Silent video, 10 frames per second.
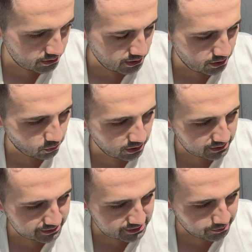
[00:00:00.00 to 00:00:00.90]
while
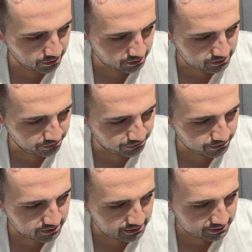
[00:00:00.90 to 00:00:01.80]
this part,
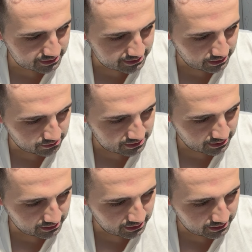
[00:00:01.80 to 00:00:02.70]
this outside
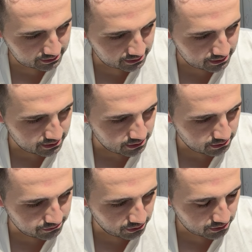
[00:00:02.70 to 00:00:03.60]
line,
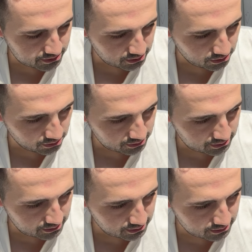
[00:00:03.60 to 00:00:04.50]
follows along
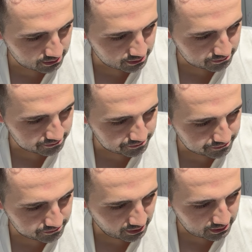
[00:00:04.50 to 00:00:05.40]

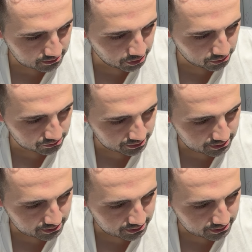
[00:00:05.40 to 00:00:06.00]
the bone.